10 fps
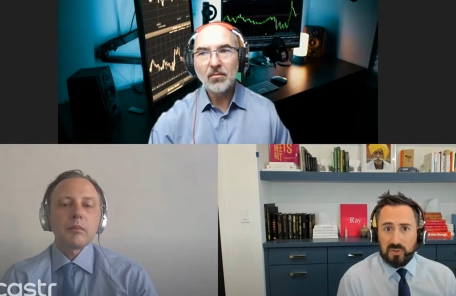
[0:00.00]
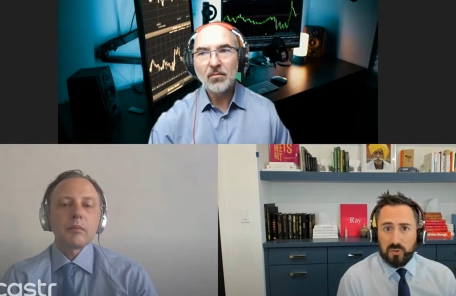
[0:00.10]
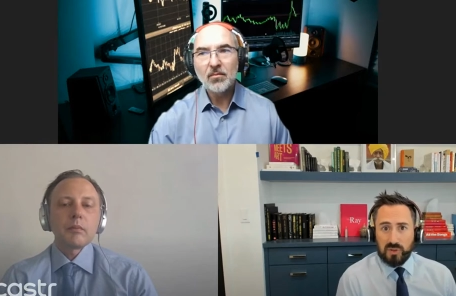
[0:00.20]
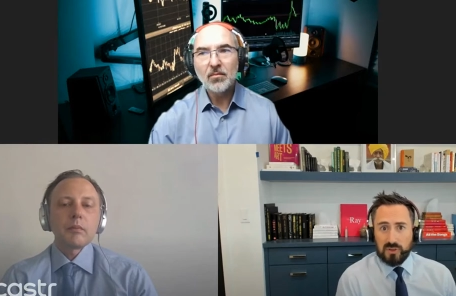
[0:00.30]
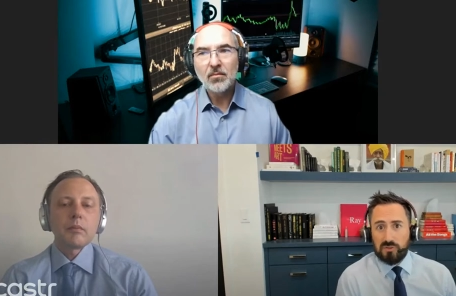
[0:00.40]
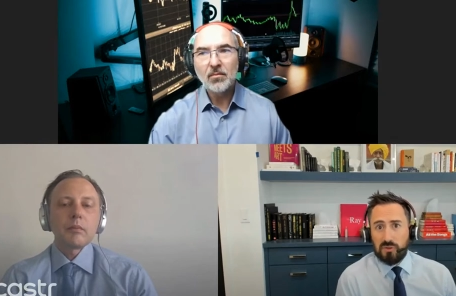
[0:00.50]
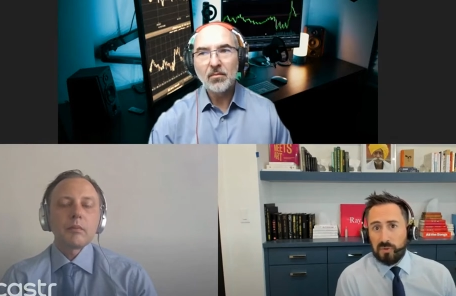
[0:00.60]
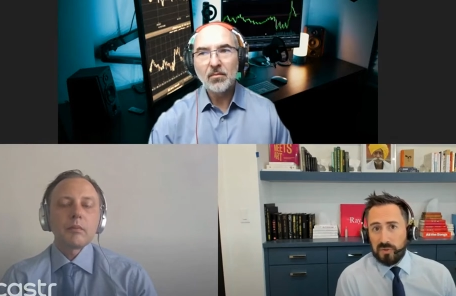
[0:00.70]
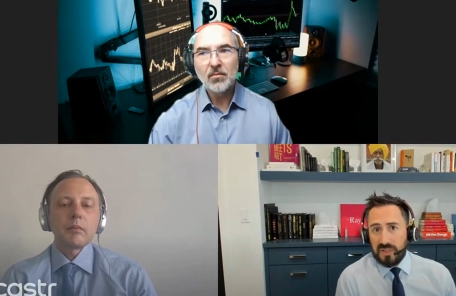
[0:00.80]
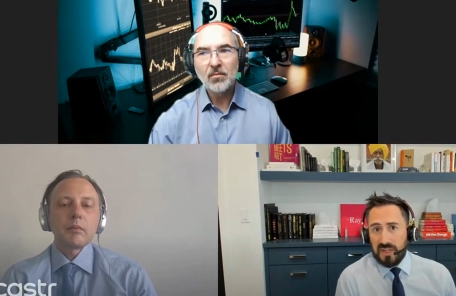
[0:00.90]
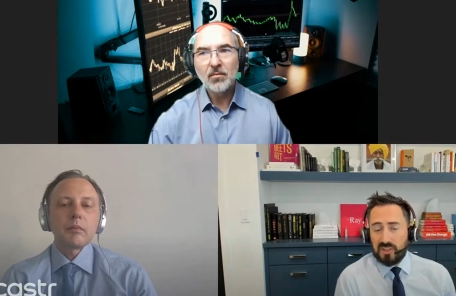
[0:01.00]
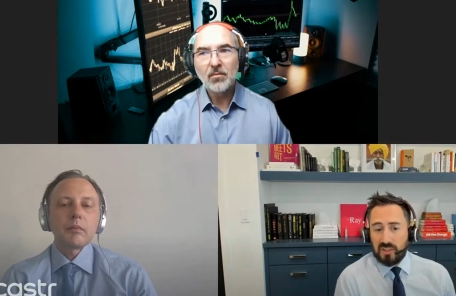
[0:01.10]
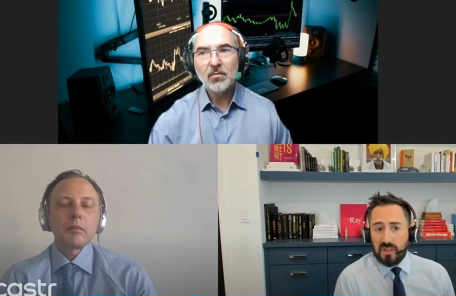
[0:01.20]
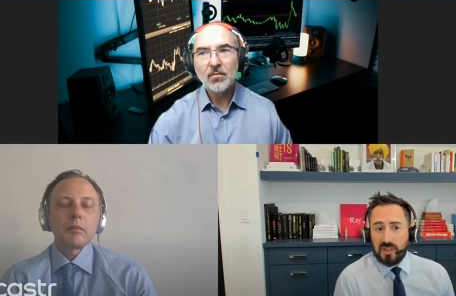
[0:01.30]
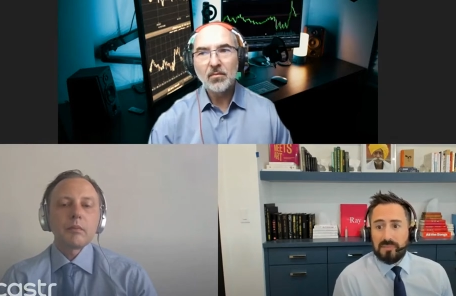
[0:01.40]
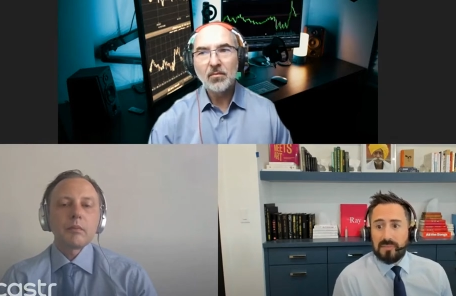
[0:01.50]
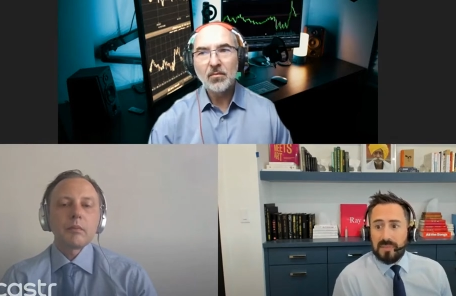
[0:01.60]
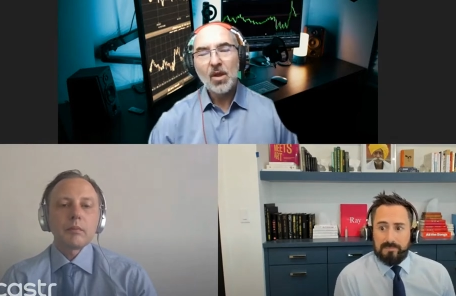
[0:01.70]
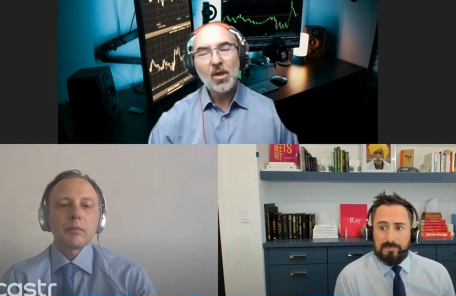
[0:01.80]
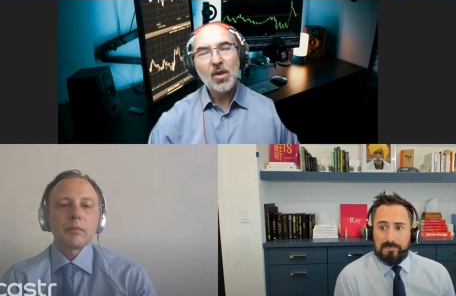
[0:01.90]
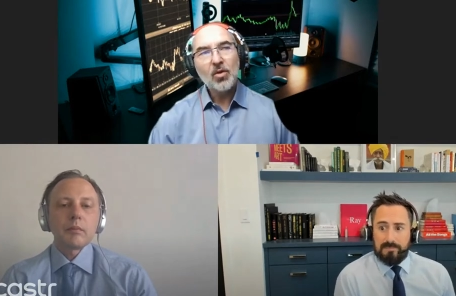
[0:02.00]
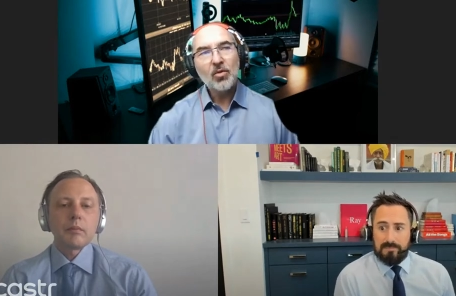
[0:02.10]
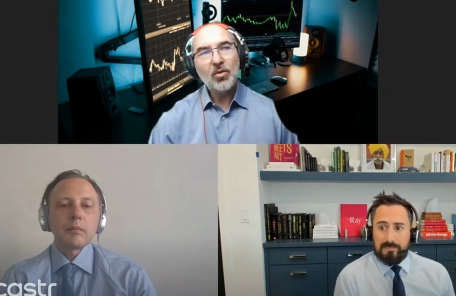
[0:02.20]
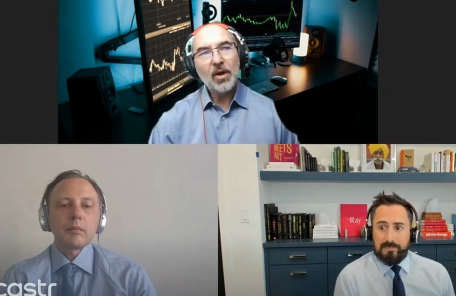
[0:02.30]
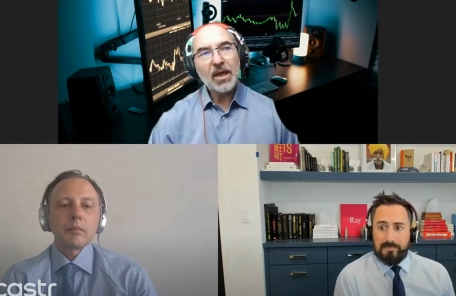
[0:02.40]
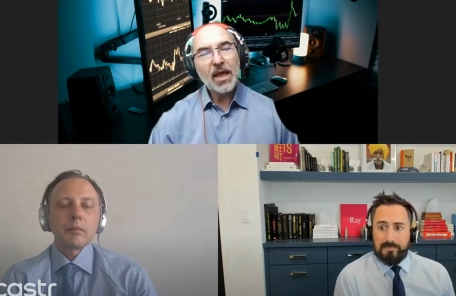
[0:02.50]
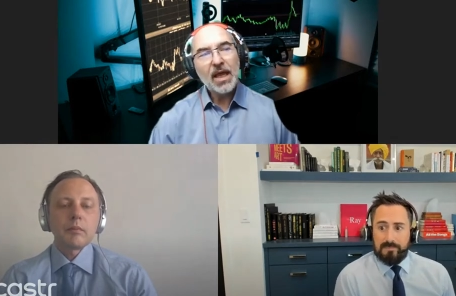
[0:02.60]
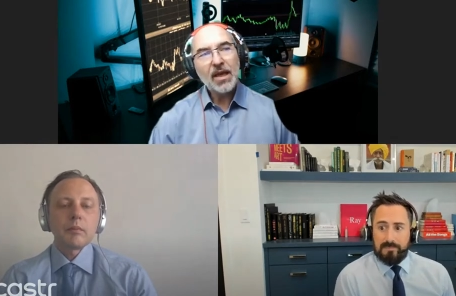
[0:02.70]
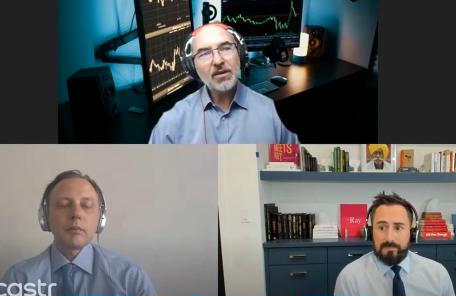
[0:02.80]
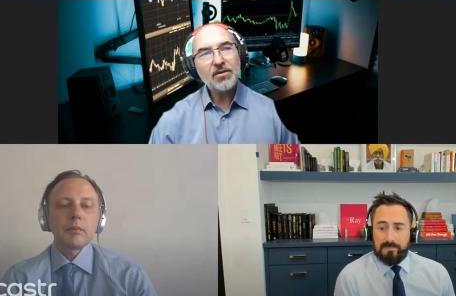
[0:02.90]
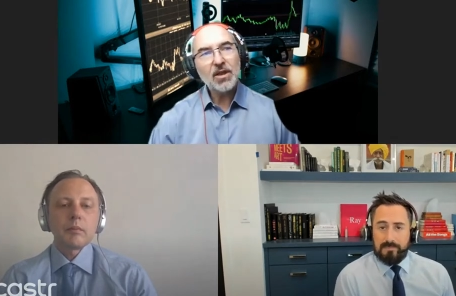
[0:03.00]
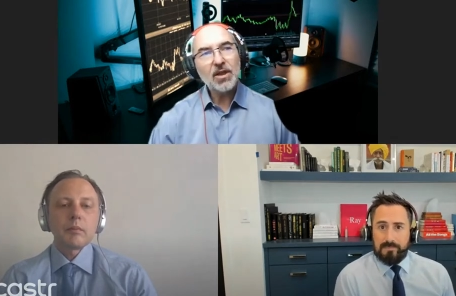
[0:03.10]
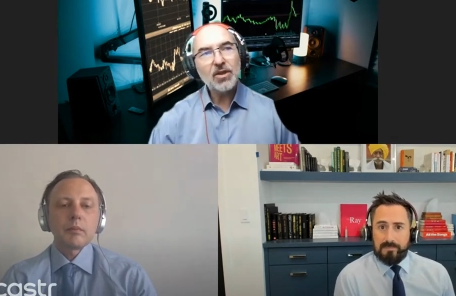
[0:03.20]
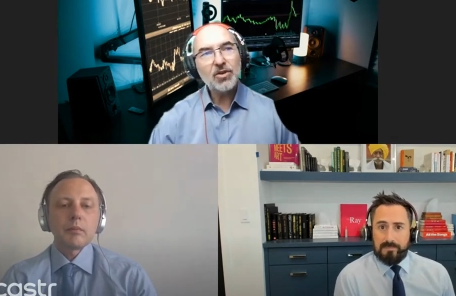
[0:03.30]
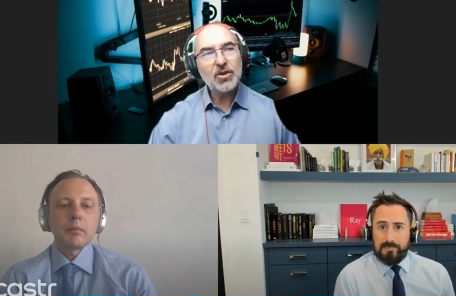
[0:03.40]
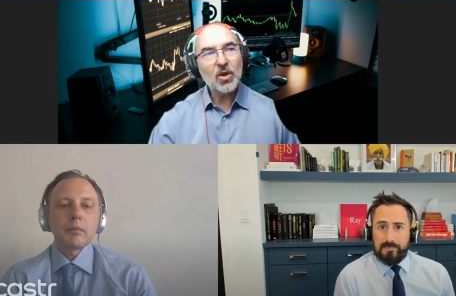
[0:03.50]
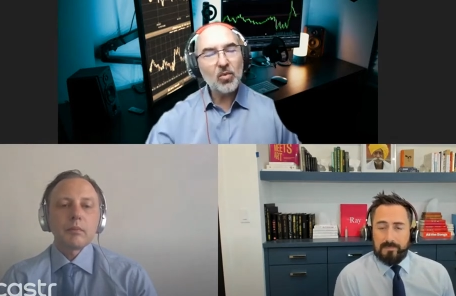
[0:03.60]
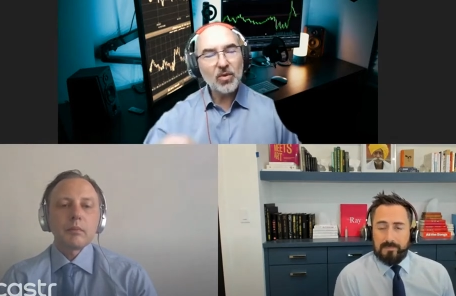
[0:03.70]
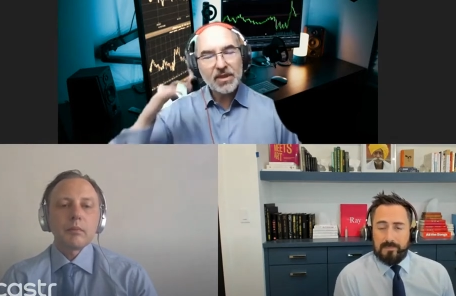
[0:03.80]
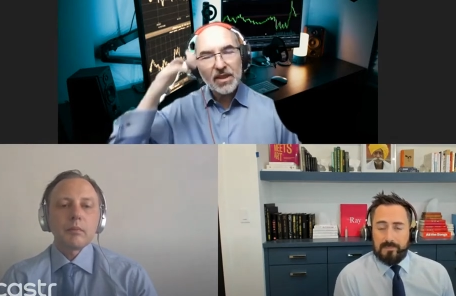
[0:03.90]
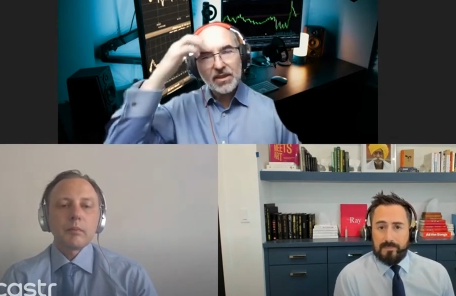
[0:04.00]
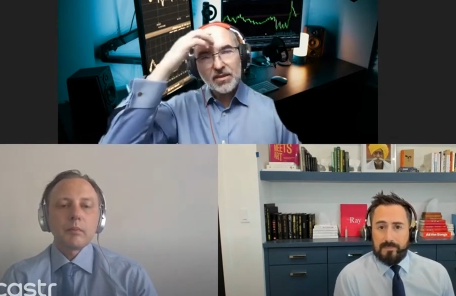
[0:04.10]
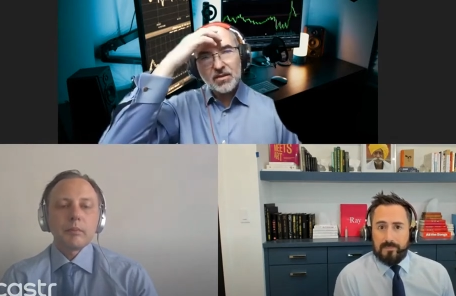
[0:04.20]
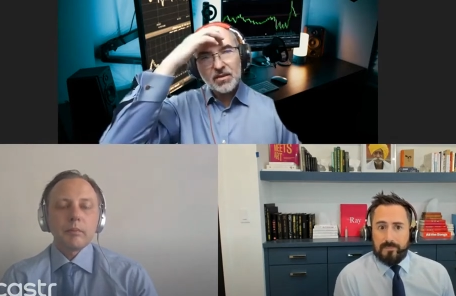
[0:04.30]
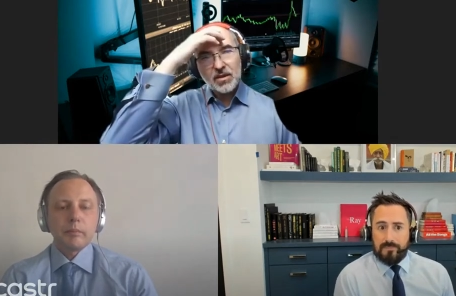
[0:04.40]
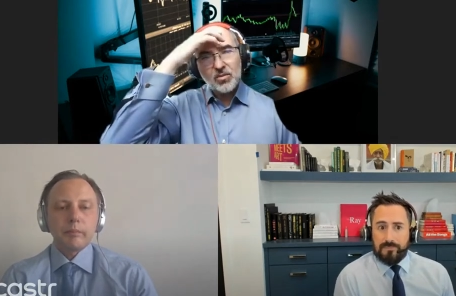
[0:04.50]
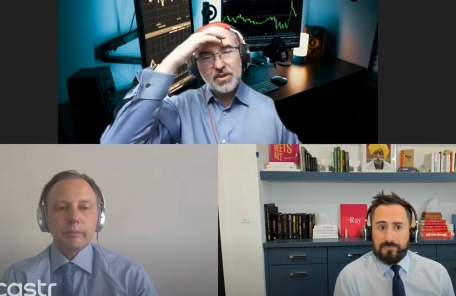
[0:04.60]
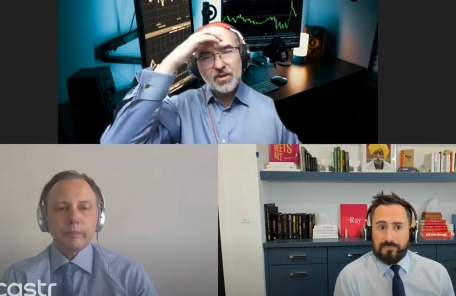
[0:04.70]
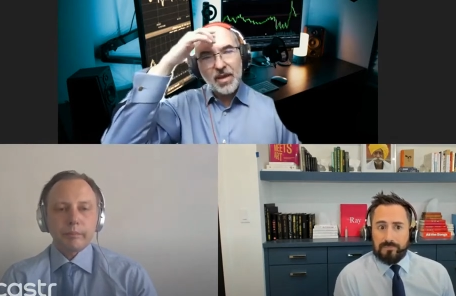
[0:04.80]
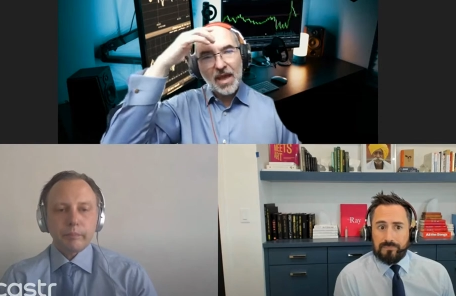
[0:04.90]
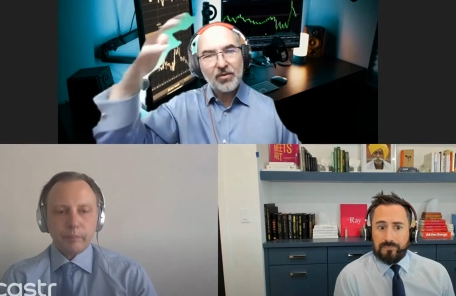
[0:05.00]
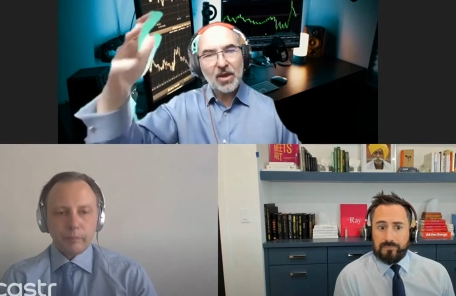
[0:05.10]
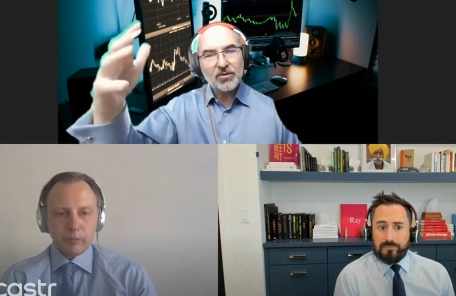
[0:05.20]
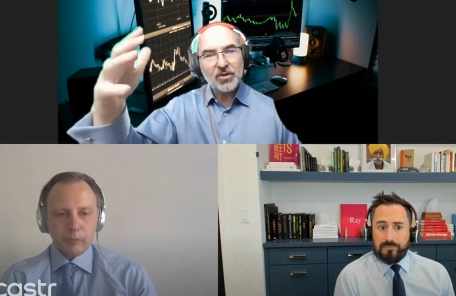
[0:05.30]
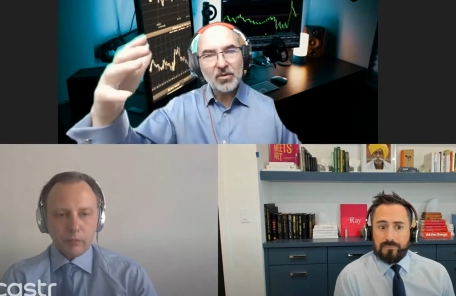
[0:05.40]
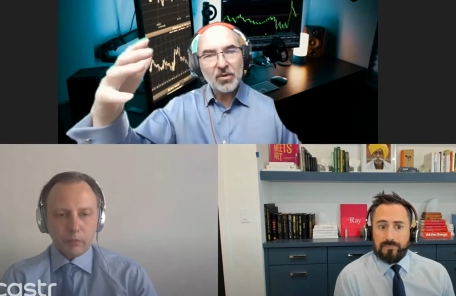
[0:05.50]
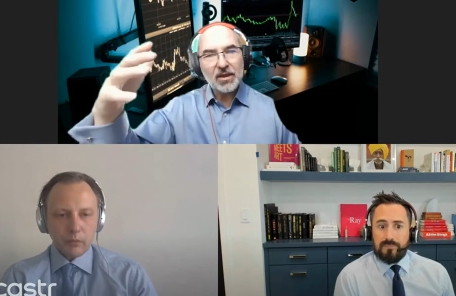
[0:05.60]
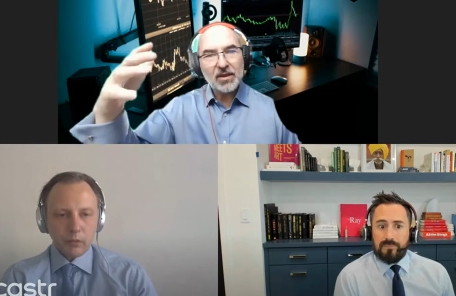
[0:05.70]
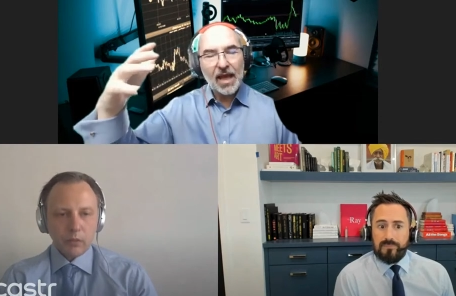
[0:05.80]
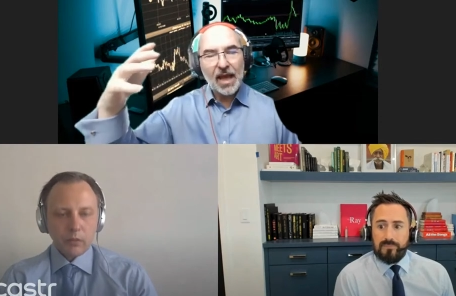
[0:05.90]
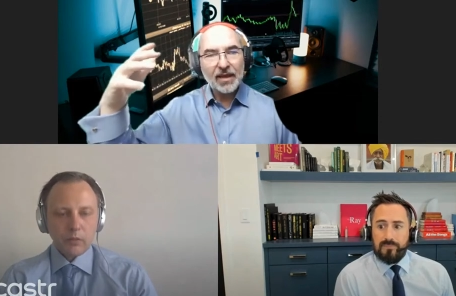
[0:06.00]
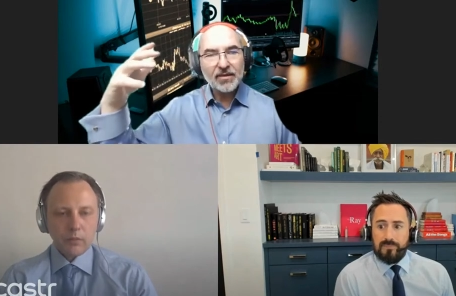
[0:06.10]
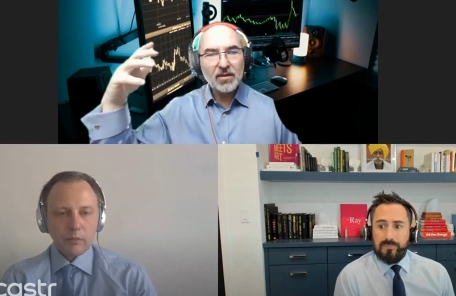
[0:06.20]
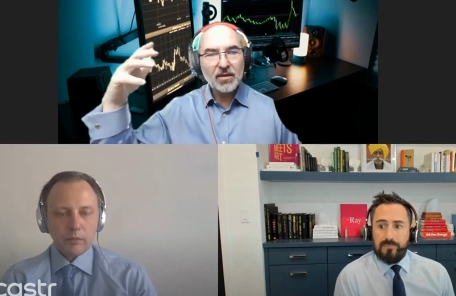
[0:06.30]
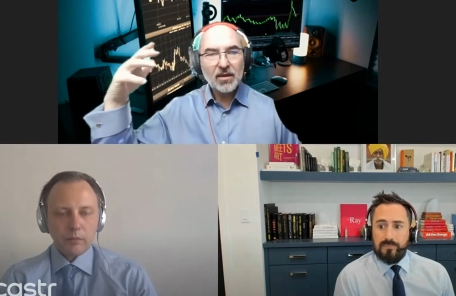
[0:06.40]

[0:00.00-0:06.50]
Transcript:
Speaker 1: so we're global in nature.
Speaker 2: Great. And so was this was the background to it that